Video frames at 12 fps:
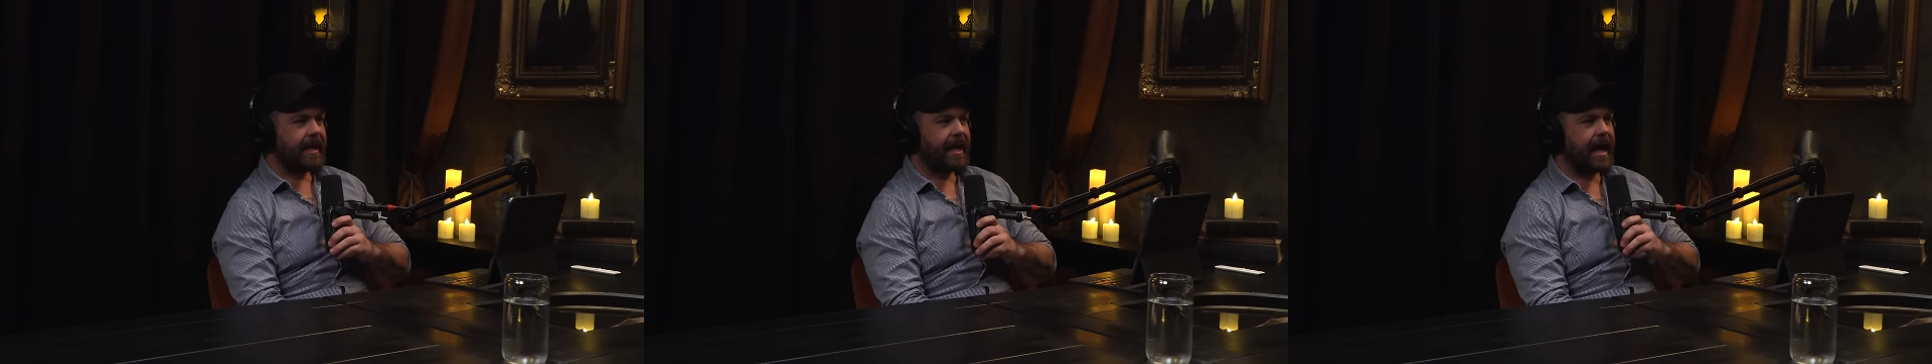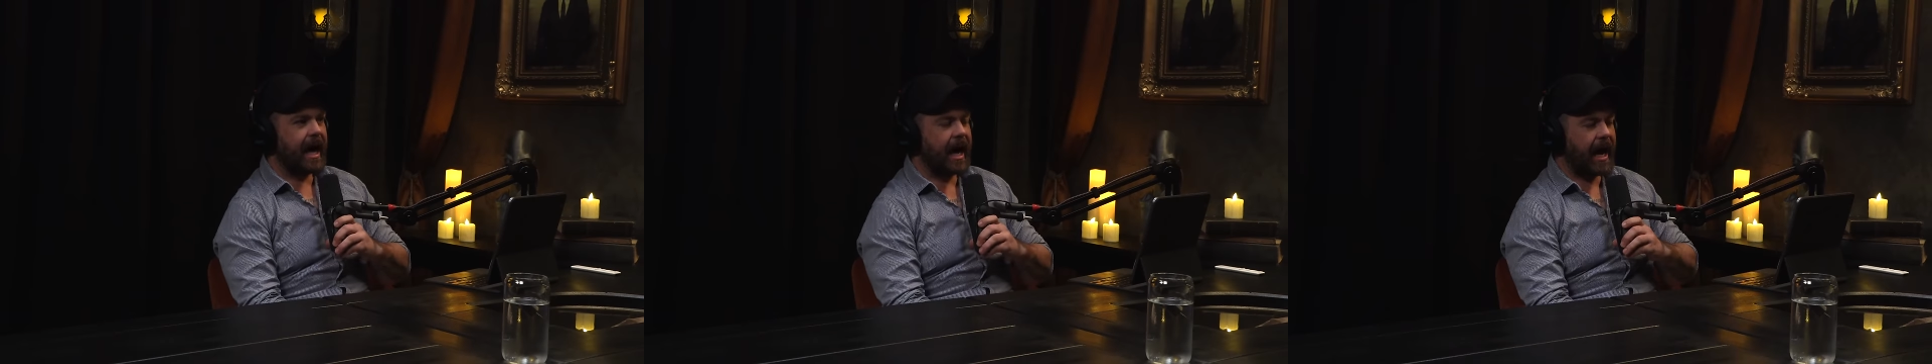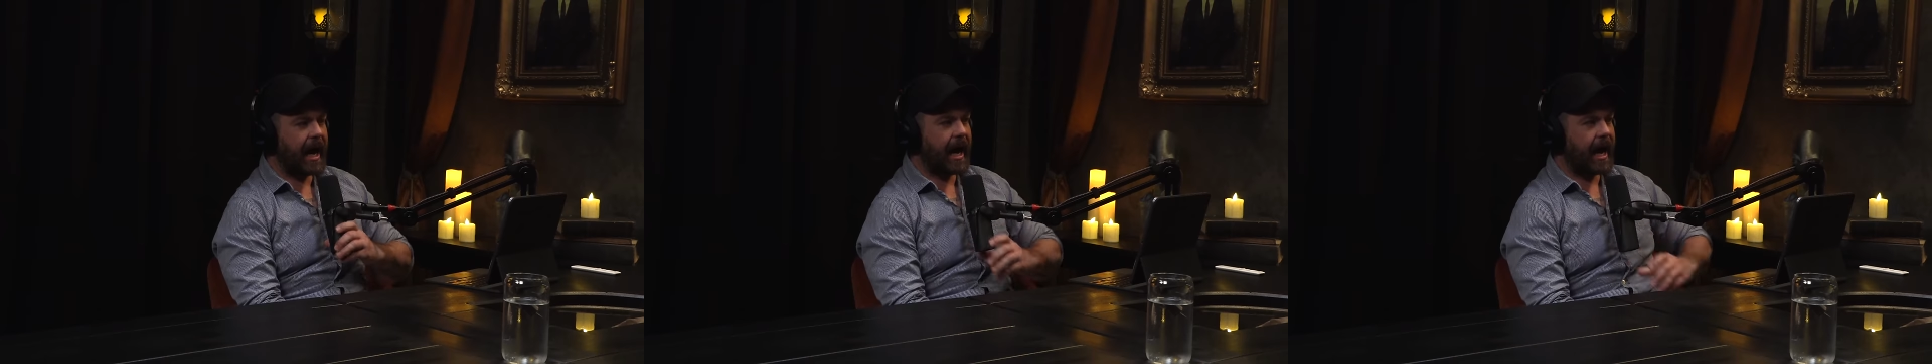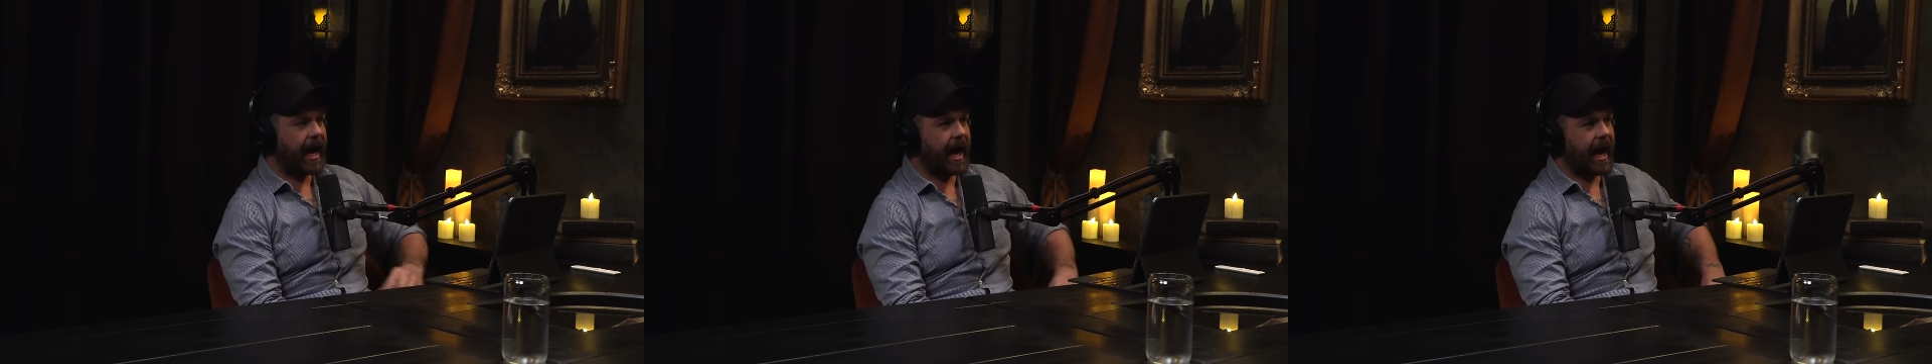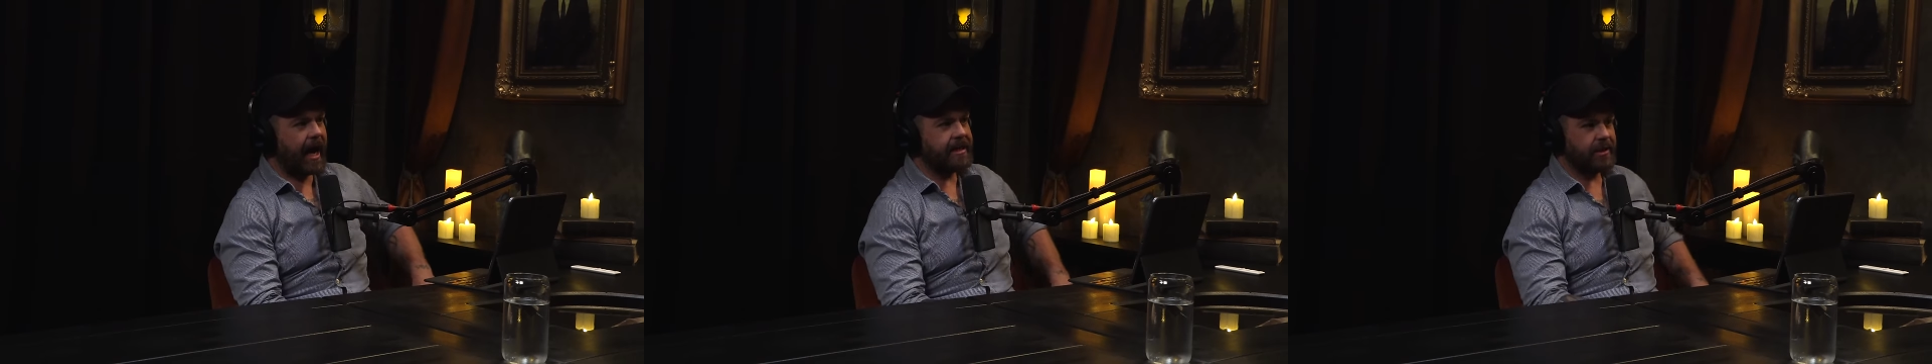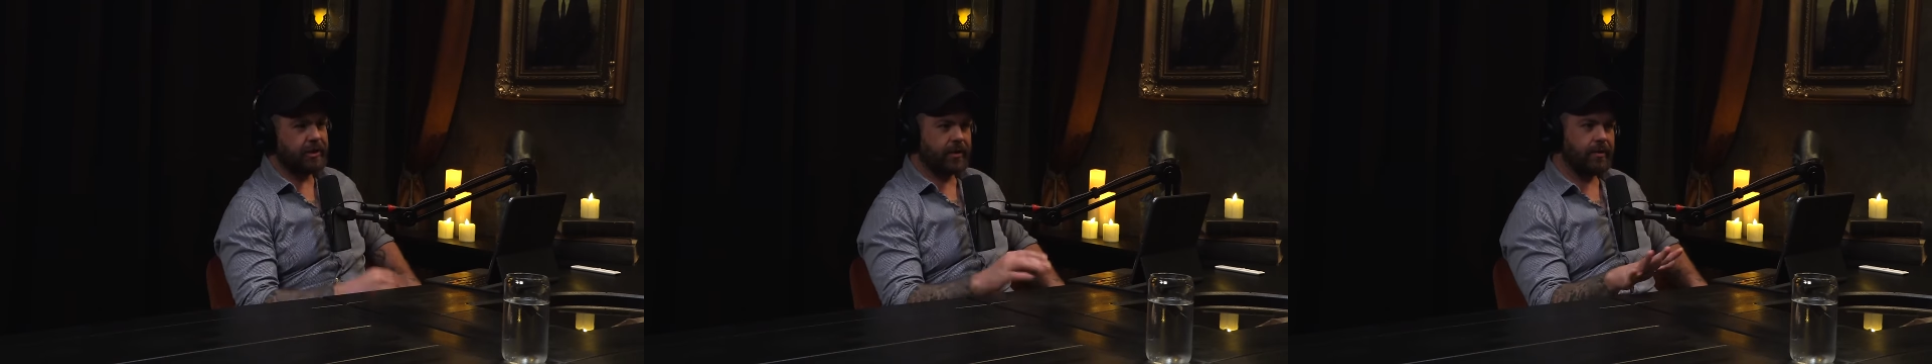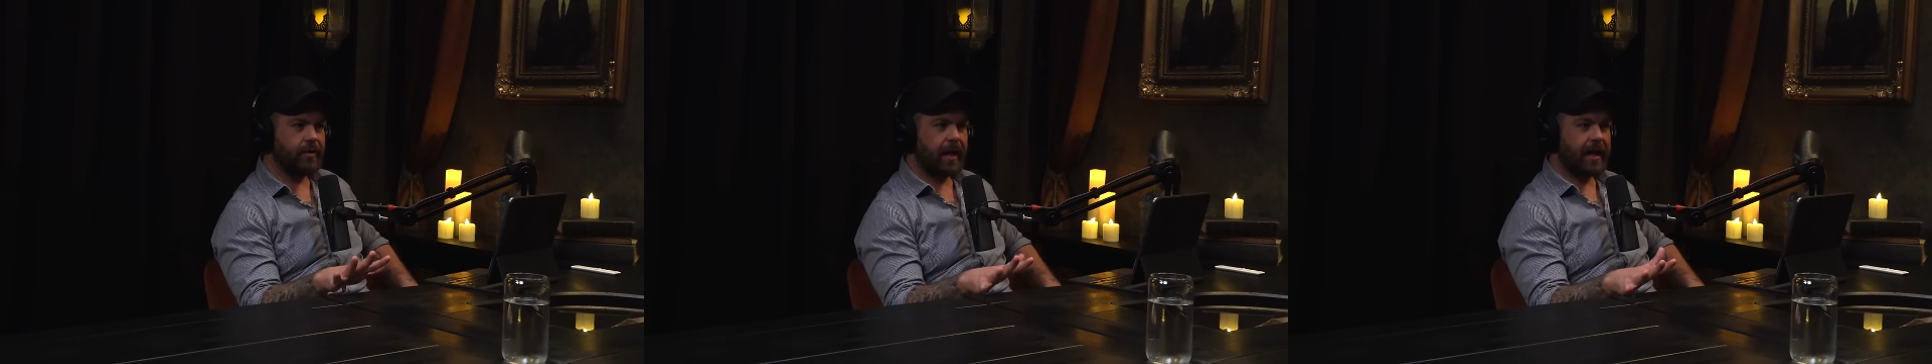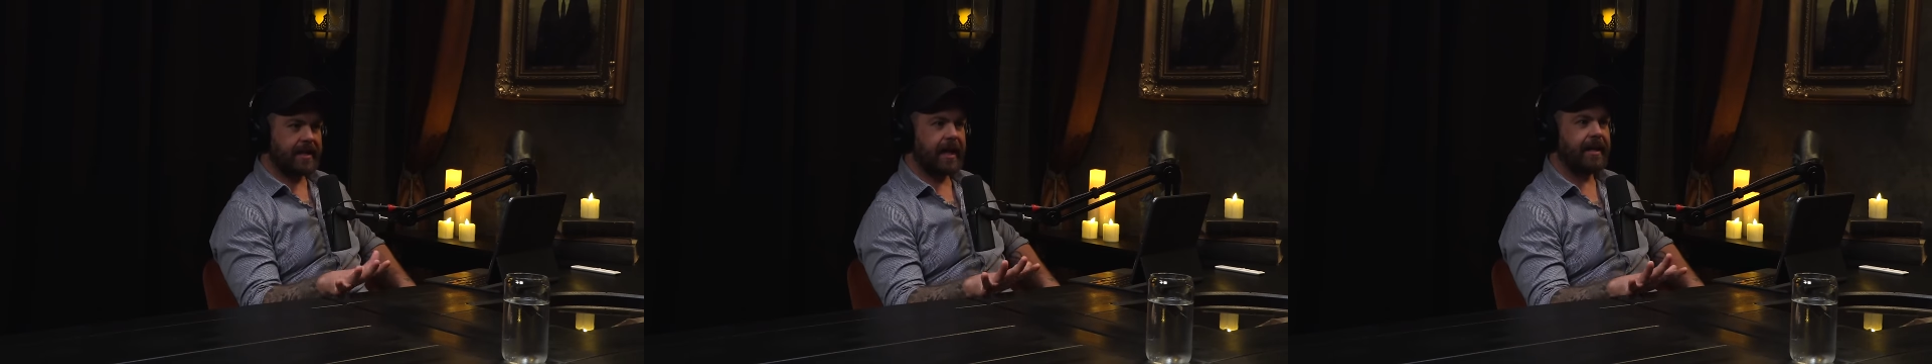like this is how it works i do
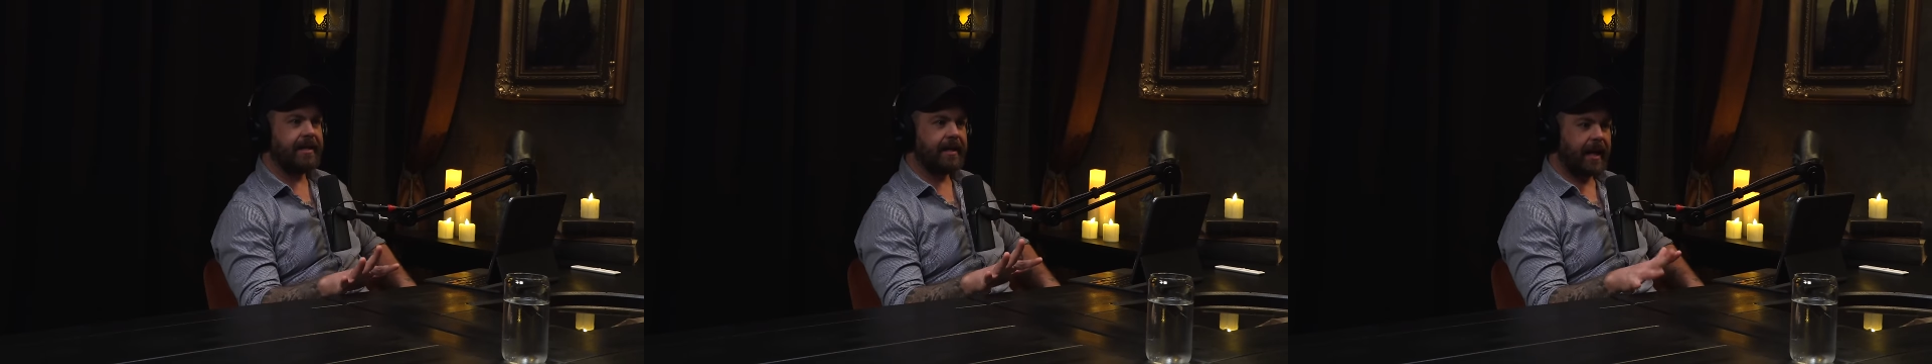i kind of